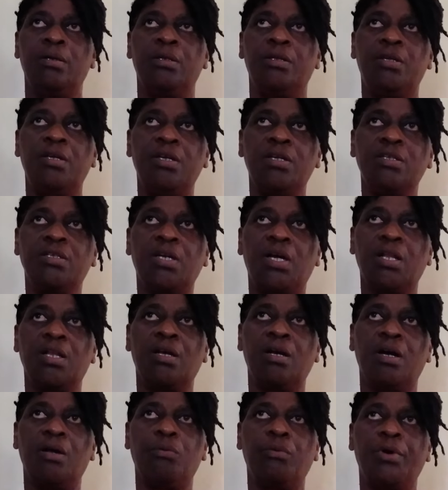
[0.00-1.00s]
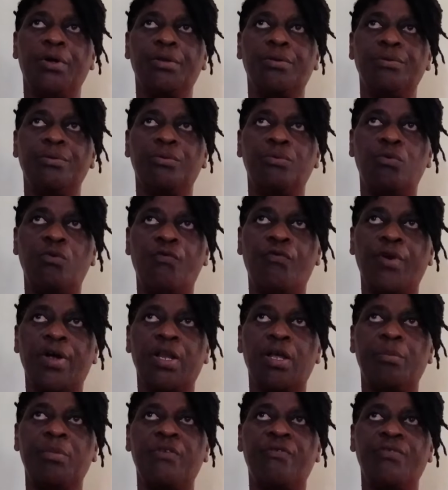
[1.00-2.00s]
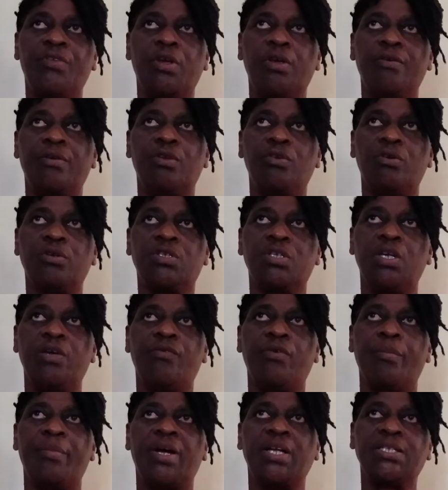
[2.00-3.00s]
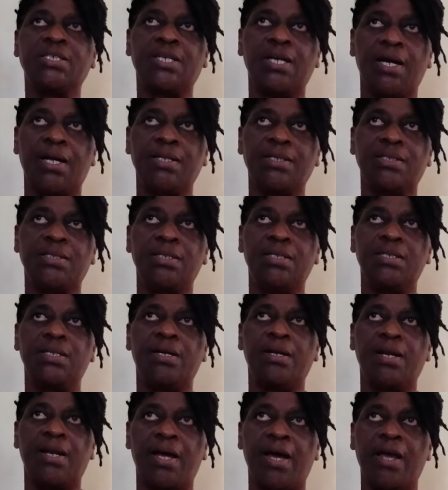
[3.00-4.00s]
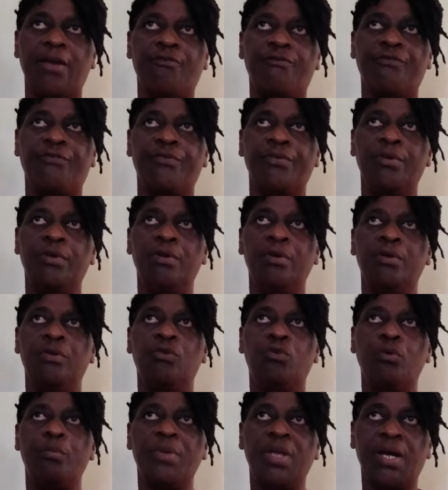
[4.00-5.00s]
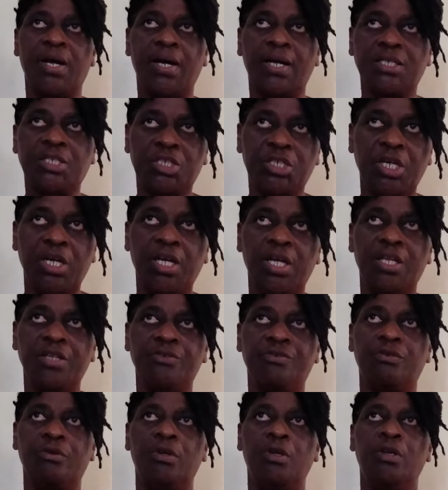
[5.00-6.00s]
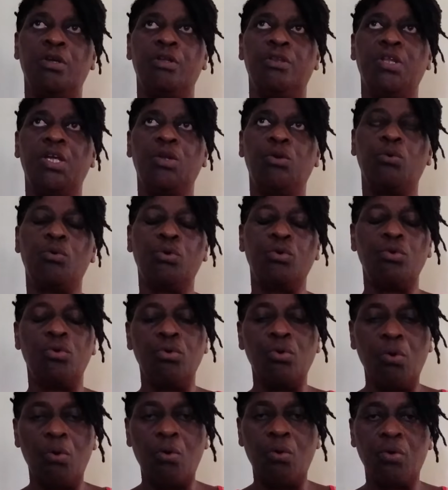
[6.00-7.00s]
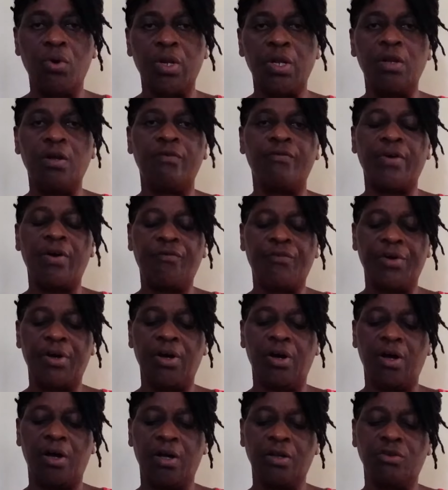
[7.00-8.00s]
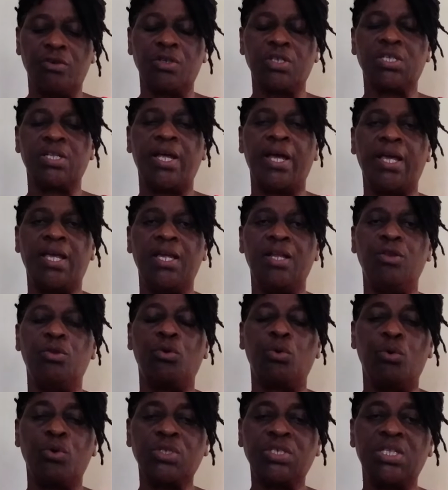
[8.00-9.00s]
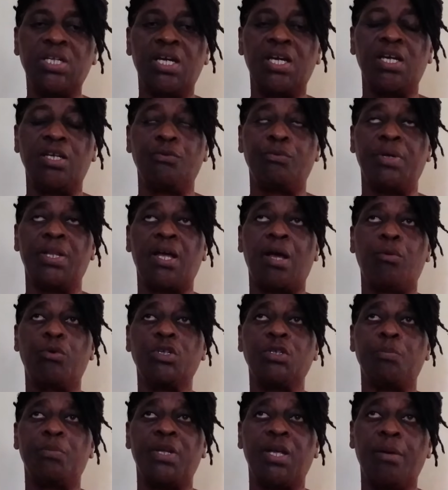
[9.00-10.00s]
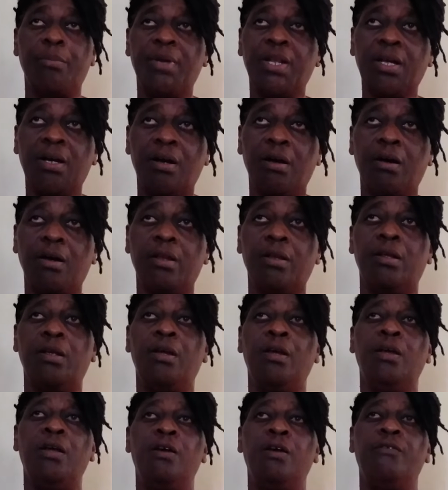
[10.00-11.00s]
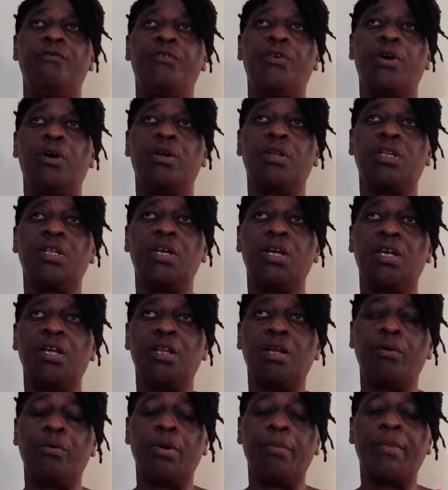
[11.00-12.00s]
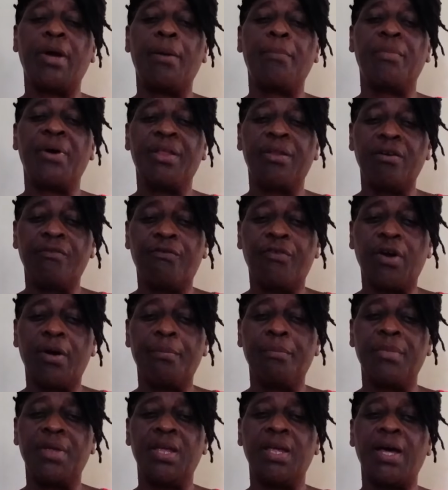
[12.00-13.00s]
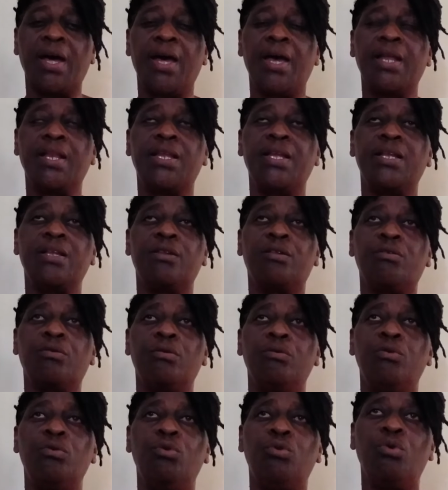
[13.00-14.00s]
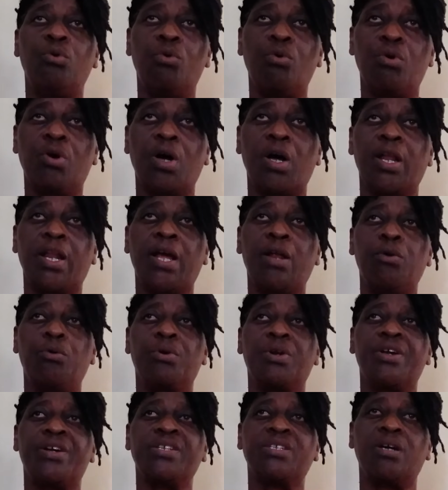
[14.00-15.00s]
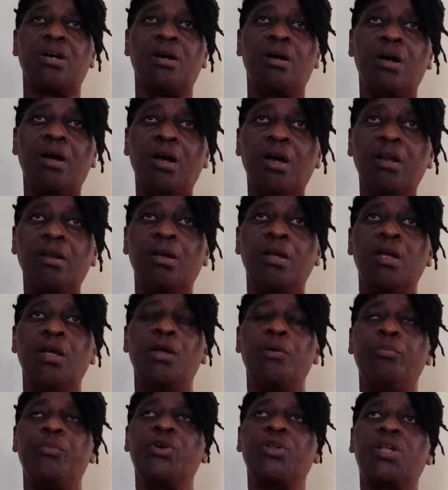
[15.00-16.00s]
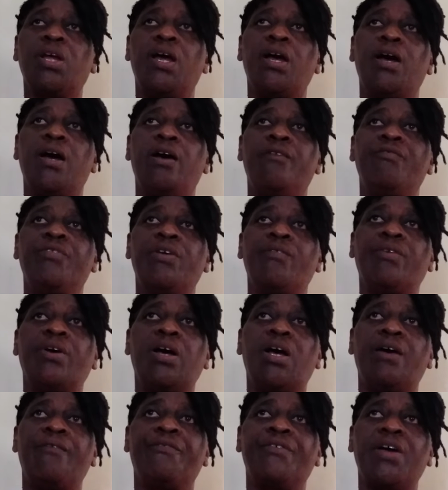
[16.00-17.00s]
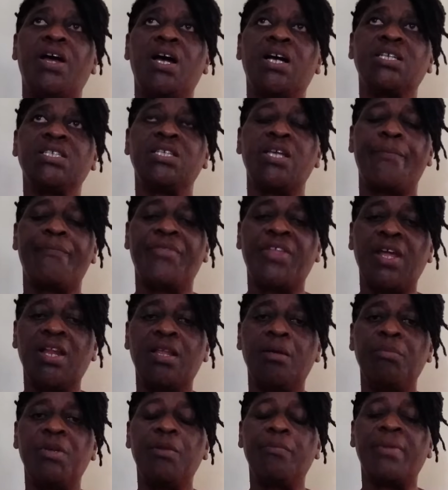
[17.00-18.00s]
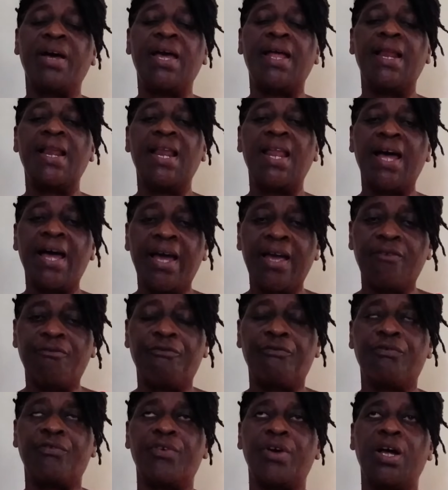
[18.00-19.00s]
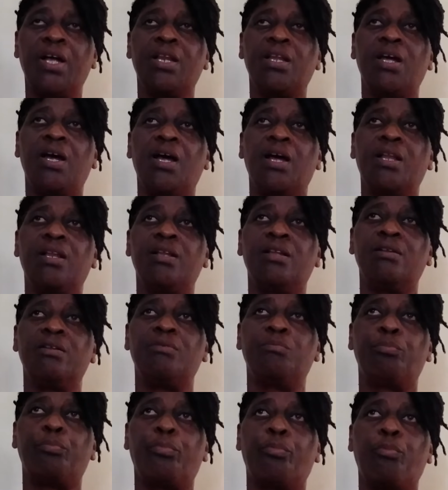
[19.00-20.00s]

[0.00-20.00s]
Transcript: things that God want to do for them if they just give him a chance in their life to make a change. They don't know the love of God. Just like in those days when I was blaming God for taking away my mother from me, I didn't know God. I know there's a God, but I, have never have accepted Him in my life and and